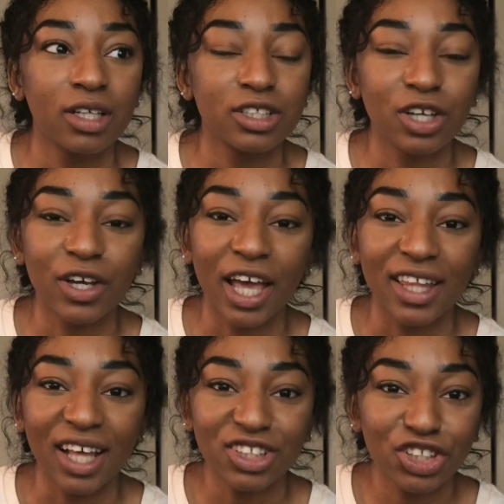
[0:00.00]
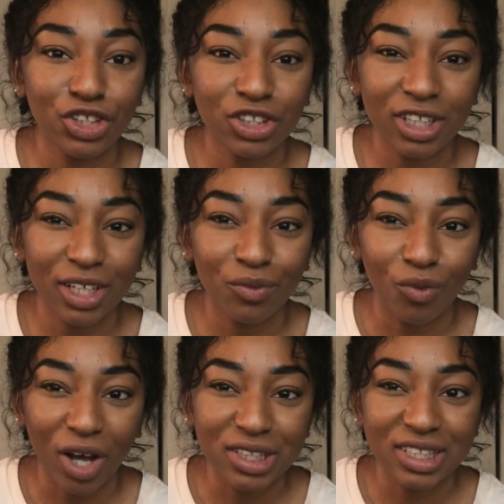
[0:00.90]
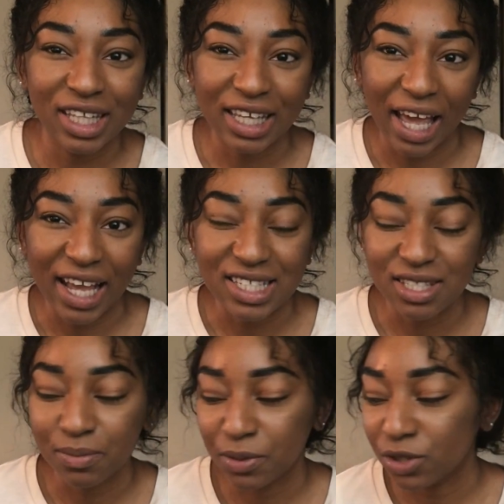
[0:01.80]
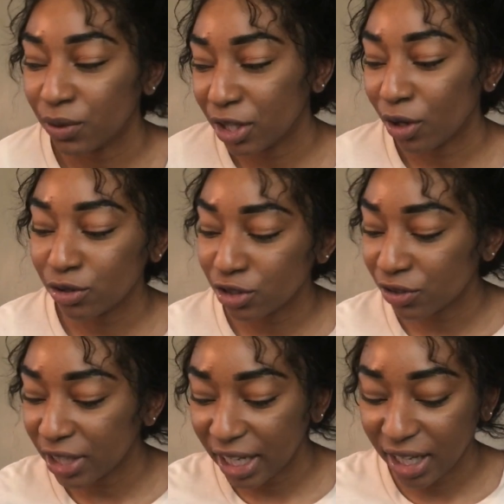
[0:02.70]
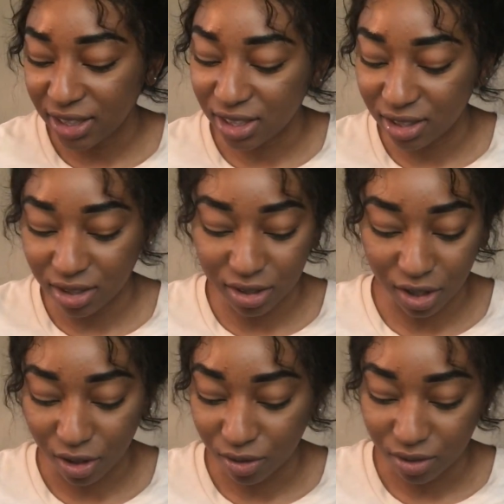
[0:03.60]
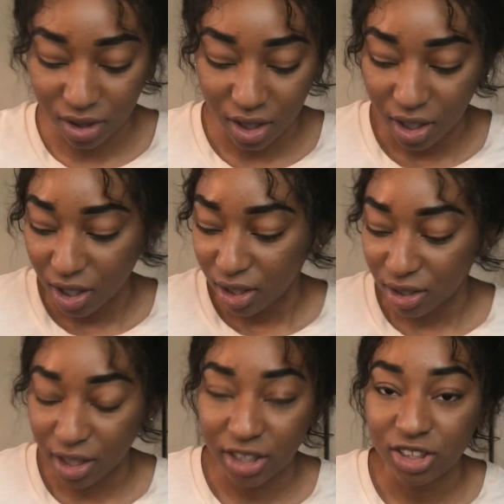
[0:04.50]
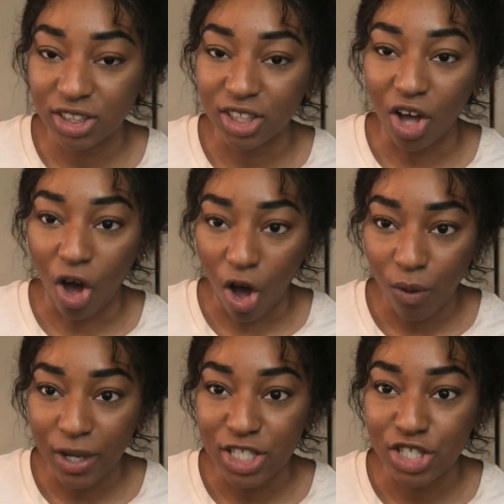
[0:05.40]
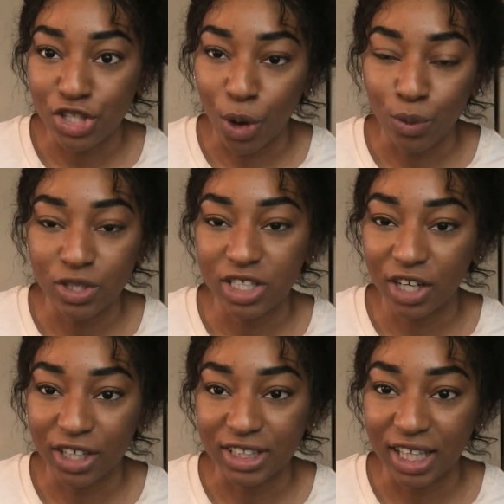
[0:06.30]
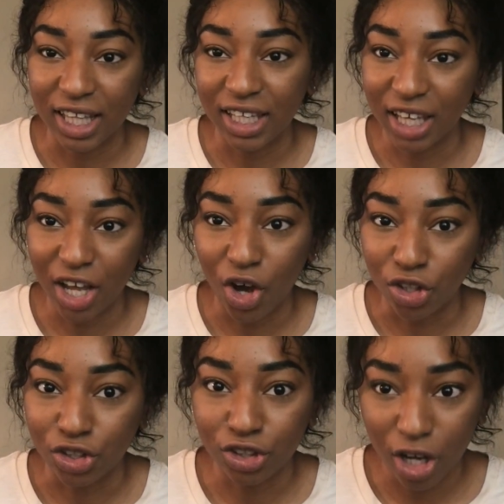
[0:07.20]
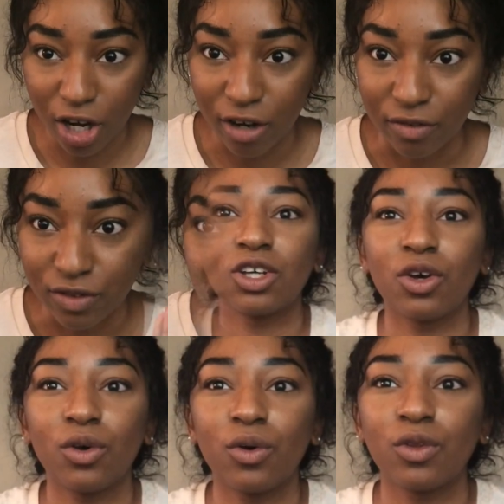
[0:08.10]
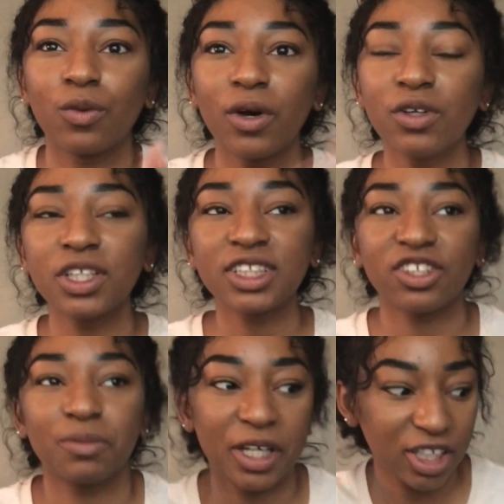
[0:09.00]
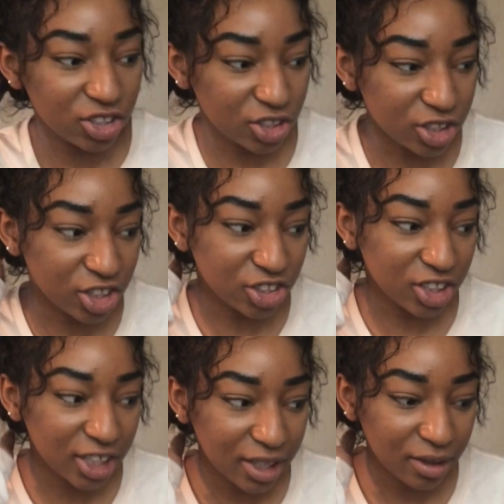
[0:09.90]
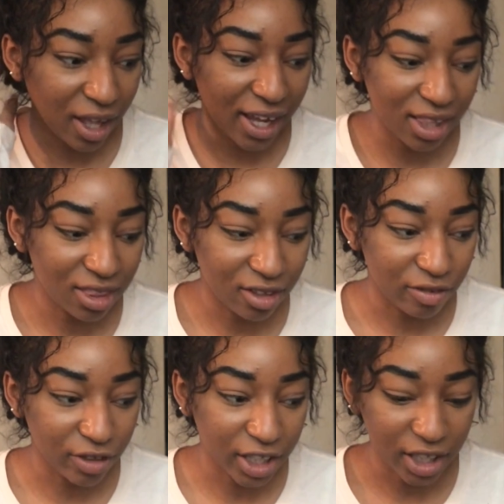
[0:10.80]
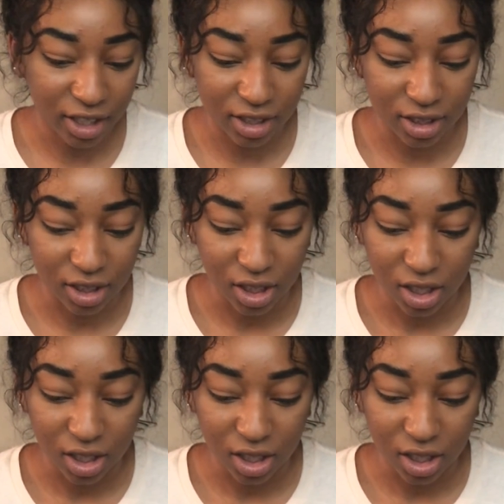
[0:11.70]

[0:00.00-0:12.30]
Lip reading: So yeah, that's usually what's the case between those three, because, you know, they're just always so serious and they get on your nerves. So the one who thinks they're the manager is usually like the freaking,